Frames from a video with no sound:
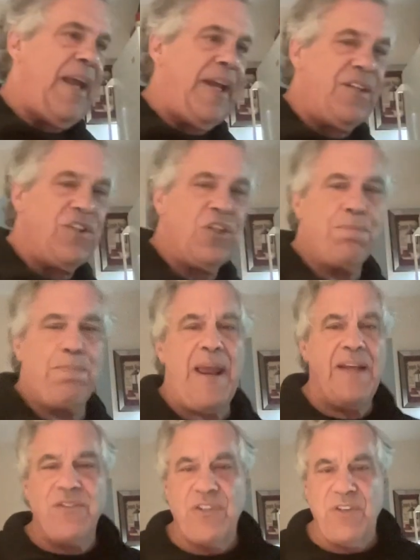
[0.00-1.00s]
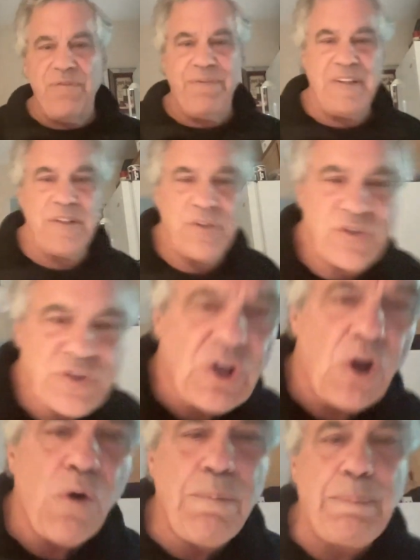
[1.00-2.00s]
expansive in
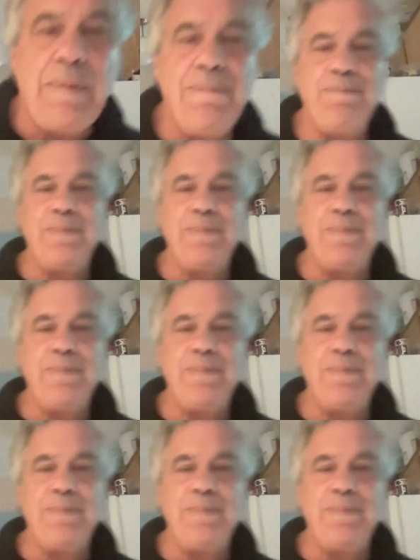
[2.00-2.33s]
scope,